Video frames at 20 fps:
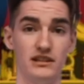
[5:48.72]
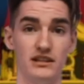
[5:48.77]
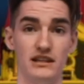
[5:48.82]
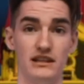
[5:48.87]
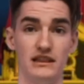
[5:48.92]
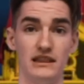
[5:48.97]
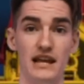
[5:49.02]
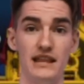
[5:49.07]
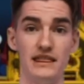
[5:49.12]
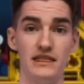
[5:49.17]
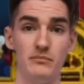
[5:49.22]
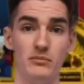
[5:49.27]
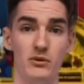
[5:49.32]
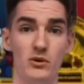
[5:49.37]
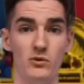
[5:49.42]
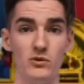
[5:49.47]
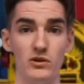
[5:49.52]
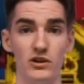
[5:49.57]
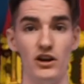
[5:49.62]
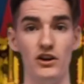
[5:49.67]
let the
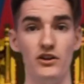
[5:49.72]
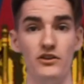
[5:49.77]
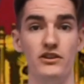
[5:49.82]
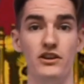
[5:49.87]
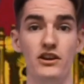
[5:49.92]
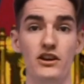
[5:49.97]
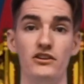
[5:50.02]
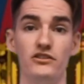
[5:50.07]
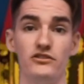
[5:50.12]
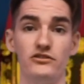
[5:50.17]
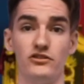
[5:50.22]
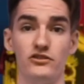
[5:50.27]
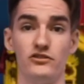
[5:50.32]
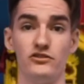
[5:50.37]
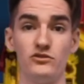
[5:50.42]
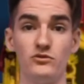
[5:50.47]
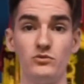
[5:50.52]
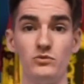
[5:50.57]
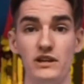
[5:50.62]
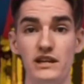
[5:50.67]
ball go. So
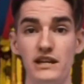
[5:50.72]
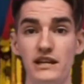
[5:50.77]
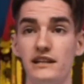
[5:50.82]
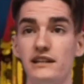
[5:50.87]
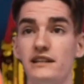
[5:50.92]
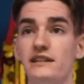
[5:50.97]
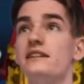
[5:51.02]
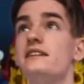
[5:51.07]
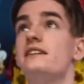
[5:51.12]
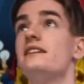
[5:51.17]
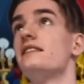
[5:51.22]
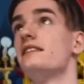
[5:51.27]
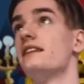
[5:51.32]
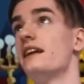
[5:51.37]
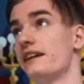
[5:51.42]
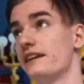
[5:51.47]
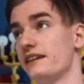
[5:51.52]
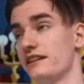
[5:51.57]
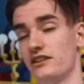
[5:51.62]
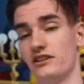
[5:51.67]
swing,
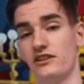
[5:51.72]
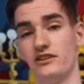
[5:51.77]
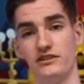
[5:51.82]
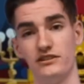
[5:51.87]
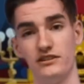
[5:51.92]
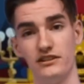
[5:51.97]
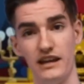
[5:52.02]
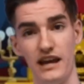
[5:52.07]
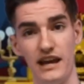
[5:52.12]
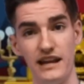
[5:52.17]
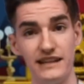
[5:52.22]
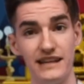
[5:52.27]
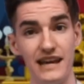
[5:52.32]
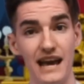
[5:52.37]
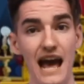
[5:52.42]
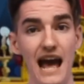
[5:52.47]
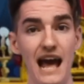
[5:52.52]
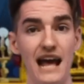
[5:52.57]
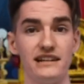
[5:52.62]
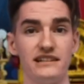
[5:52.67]
let it go, and
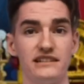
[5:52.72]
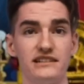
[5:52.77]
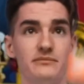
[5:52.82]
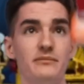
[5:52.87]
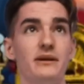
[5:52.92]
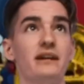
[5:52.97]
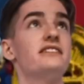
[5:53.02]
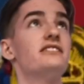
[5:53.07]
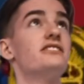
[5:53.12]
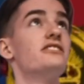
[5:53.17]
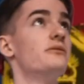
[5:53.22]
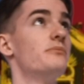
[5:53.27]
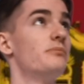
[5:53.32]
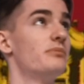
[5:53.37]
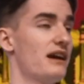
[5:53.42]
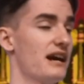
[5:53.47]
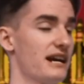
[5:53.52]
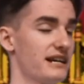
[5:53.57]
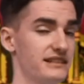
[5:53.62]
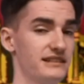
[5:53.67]
catch. Make sure you're
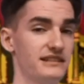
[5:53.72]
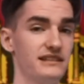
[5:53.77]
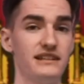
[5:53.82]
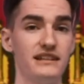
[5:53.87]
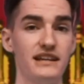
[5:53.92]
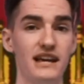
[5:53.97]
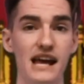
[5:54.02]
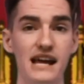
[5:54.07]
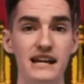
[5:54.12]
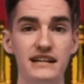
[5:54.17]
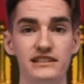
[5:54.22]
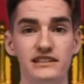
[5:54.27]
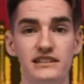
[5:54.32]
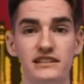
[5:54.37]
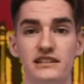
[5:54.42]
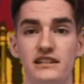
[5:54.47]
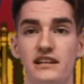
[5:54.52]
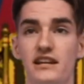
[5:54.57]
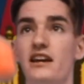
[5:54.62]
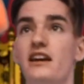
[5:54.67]
practicing catching
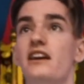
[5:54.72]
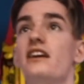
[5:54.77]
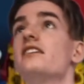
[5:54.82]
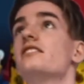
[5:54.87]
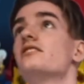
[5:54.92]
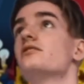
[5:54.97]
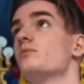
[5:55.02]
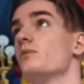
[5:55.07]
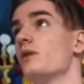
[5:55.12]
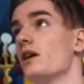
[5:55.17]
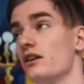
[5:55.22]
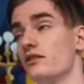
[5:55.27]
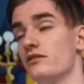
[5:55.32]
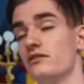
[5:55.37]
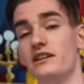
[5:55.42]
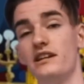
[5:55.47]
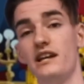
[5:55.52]
as well.